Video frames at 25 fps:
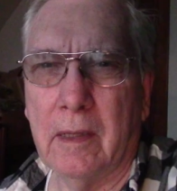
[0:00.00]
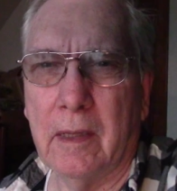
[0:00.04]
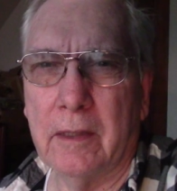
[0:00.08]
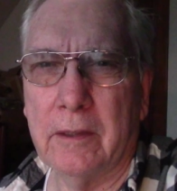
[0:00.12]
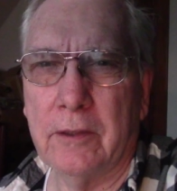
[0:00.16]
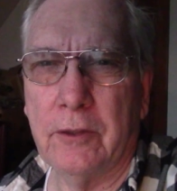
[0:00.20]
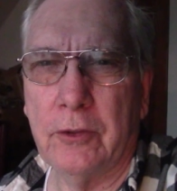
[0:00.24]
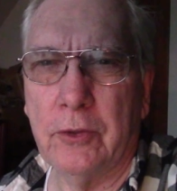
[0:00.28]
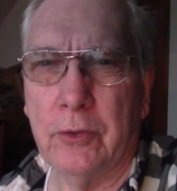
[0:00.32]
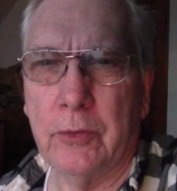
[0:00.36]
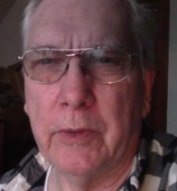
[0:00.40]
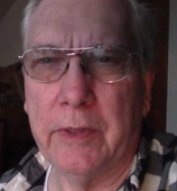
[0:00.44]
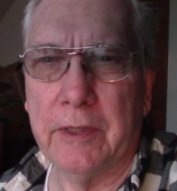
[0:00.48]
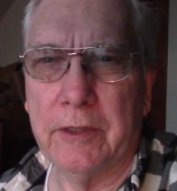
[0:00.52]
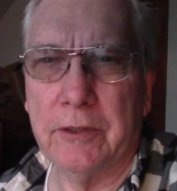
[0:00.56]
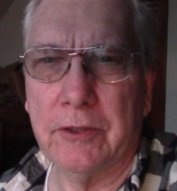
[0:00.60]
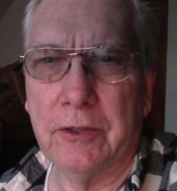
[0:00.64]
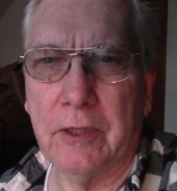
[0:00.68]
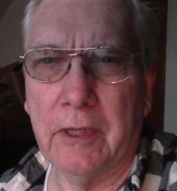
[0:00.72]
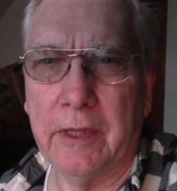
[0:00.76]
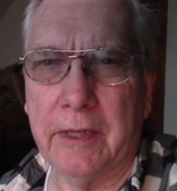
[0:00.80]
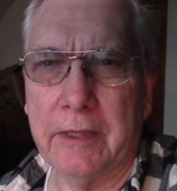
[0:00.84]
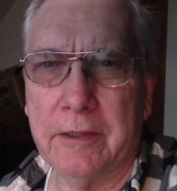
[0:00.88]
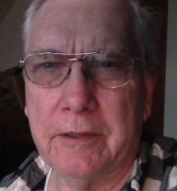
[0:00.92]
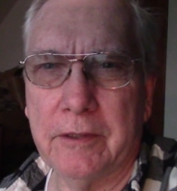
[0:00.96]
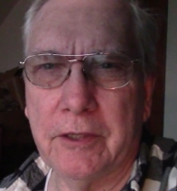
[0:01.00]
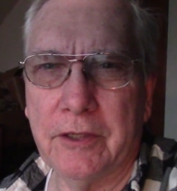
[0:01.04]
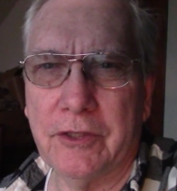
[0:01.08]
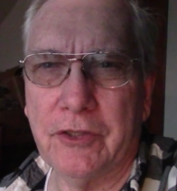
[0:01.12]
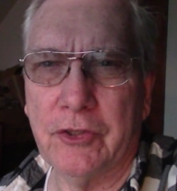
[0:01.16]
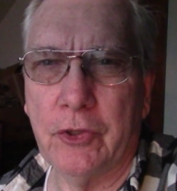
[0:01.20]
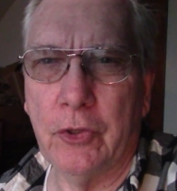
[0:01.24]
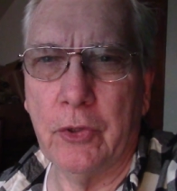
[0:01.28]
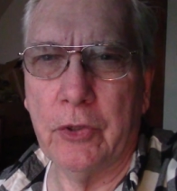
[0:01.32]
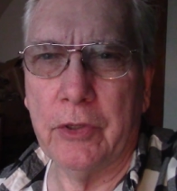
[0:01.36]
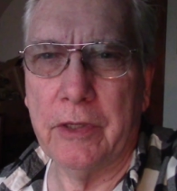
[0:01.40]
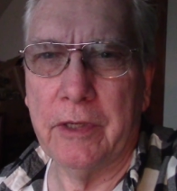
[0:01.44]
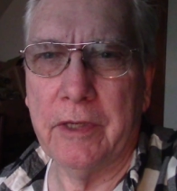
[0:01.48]
A two inch lens is
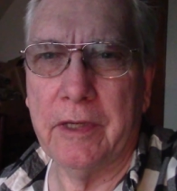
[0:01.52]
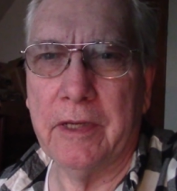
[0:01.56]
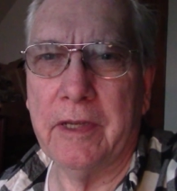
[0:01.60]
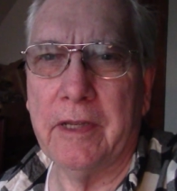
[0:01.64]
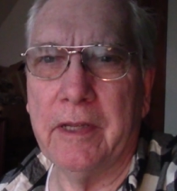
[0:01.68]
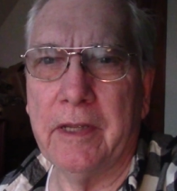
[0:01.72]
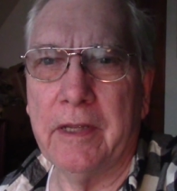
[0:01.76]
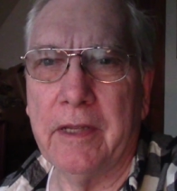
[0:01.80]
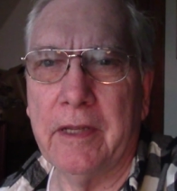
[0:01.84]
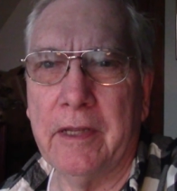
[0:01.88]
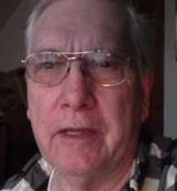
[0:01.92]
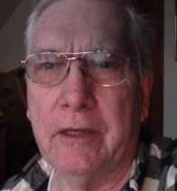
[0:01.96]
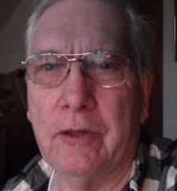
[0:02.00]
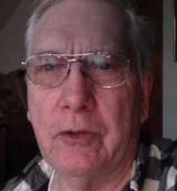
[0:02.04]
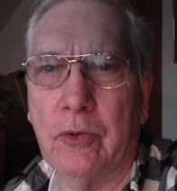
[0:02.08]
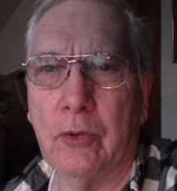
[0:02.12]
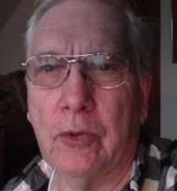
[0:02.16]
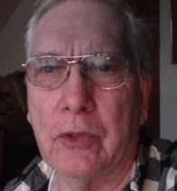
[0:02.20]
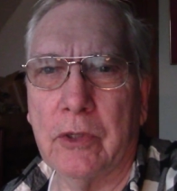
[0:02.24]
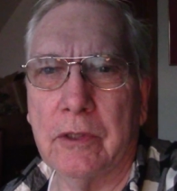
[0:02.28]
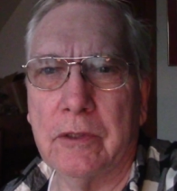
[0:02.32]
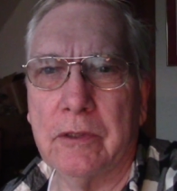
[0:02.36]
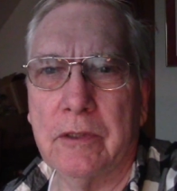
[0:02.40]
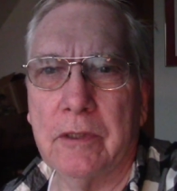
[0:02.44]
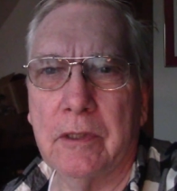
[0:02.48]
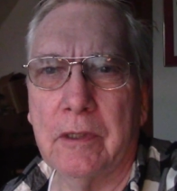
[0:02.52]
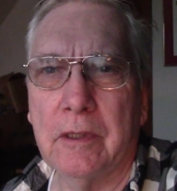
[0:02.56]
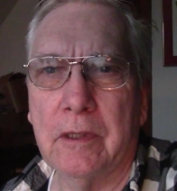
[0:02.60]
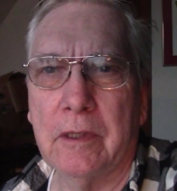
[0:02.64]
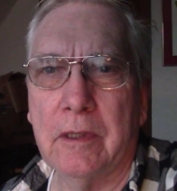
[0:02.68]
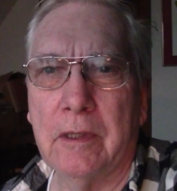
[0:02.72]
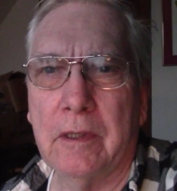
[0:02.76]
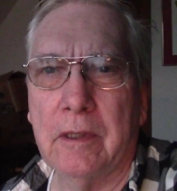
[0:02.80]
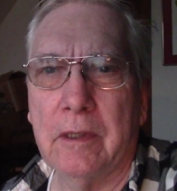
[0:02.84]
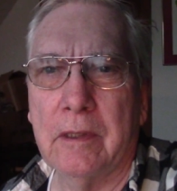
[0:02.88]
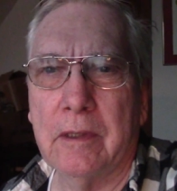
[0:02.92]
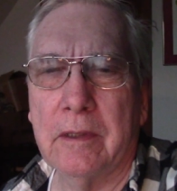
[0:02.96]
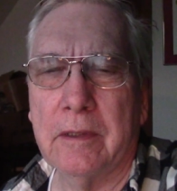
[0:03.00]
good indoors
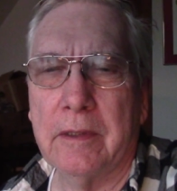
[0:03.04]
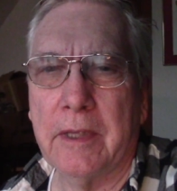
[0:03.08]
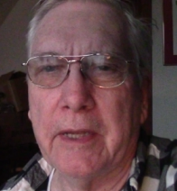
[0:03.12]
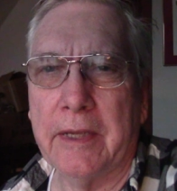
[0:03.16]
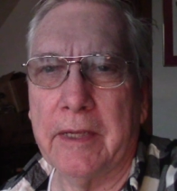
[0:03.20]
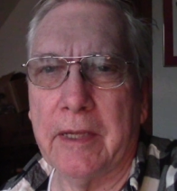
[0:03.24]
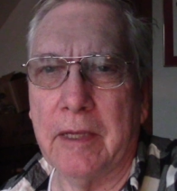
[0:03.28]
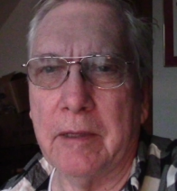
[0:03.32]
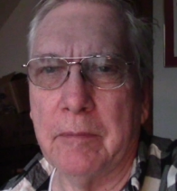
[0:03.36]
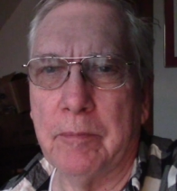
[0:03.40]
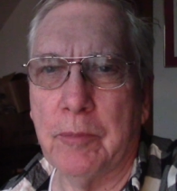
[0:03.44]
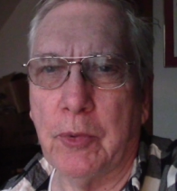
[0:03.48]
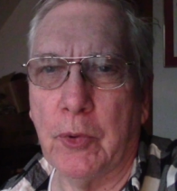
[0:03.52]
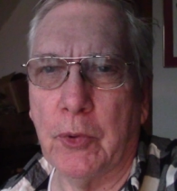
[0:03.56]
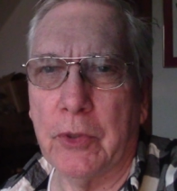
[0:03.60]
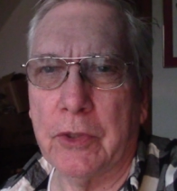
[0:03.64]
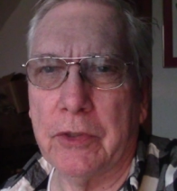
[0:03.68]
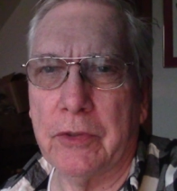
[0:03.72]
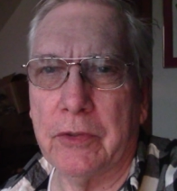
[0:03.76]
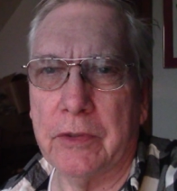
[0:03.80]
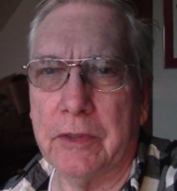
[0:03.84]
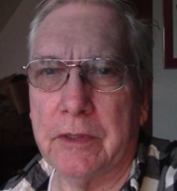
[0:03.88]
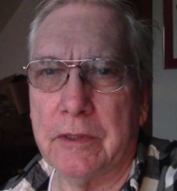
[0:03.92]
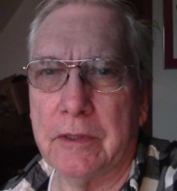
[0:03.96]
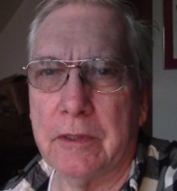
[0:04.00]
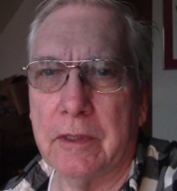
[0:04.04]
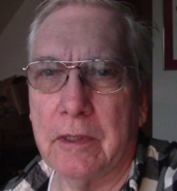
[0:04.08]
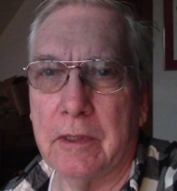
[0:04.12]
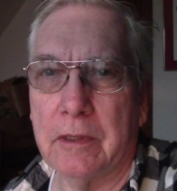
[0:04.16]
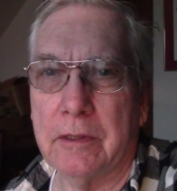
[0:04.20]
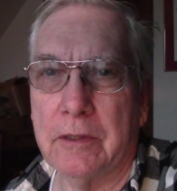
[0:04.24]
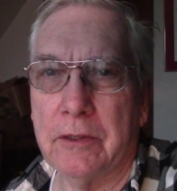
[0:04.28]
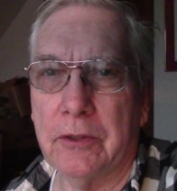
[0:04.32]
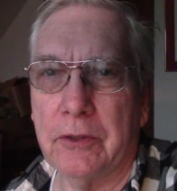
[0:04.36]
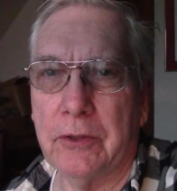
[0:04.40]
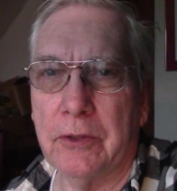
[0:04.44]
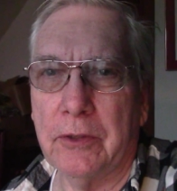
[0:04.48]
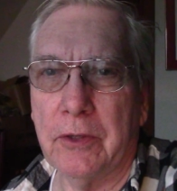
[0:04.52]
taking portraits
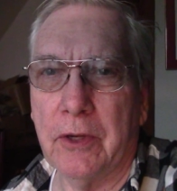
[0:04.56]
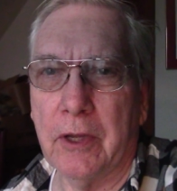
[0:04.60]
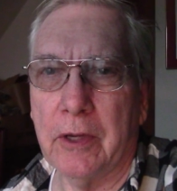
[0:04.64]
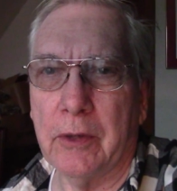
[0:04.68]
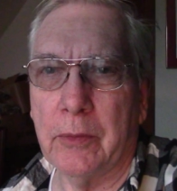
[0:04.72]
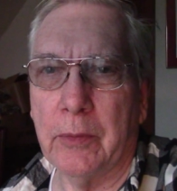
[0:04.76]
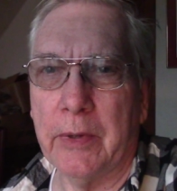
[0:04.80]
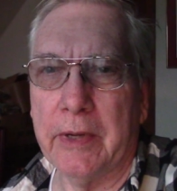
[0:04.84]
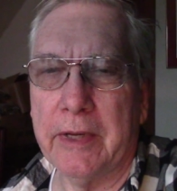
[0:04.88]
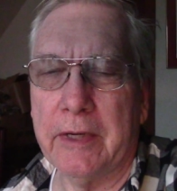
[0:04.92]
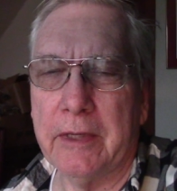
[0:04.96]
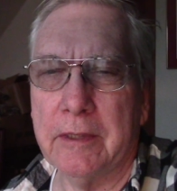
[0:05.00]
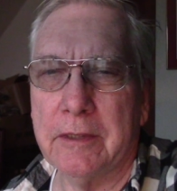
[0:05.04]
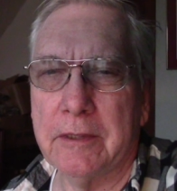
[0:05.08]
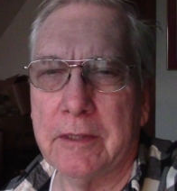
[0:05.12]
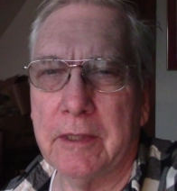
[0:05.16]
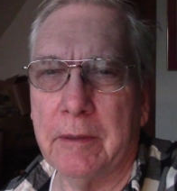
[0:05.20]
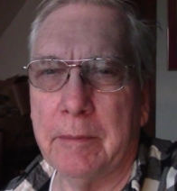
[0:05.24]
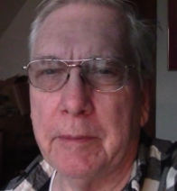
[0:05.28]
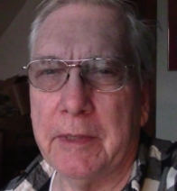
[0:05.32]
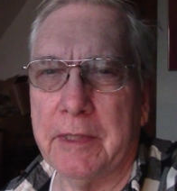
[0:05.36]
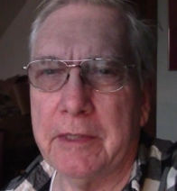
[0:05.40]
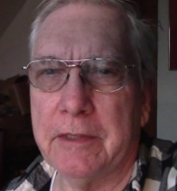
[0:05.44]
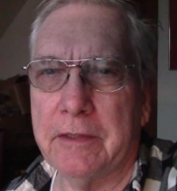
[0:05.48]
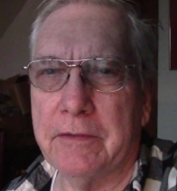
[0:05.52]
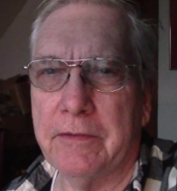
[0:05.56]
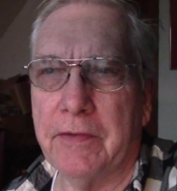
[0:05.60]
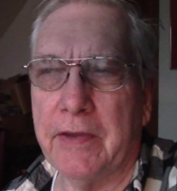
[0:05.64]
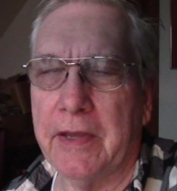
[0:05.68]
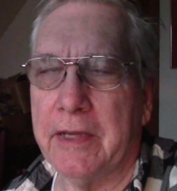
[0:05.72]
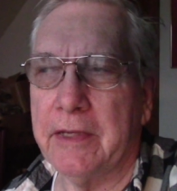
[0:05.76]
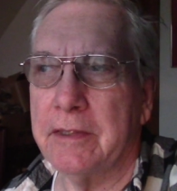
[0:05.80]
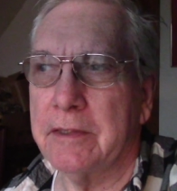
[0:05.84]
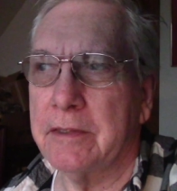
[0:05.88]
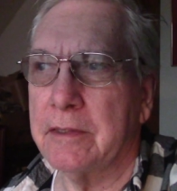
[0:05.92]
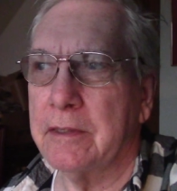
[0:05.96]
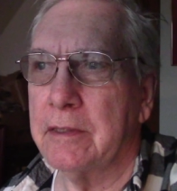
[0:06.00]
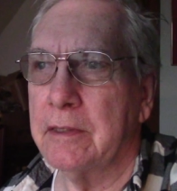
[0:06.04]
so you're not right in somebody's
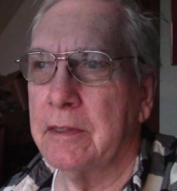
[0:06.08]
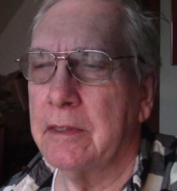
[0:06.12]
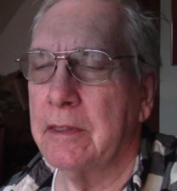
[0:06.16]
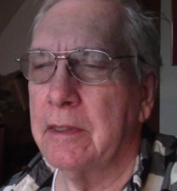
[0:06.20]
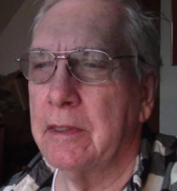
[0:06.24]
face